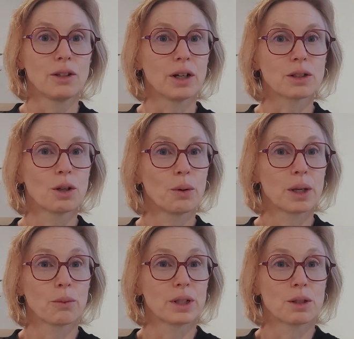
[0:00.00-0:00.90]
not
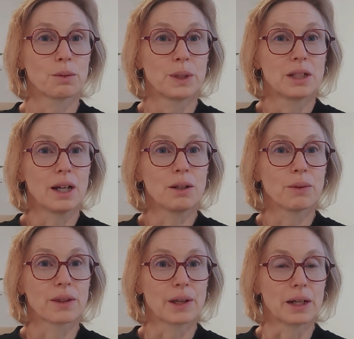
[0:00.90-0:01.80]
knowing what to be done
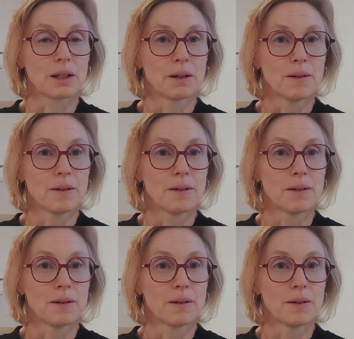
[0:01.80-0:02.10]
with it.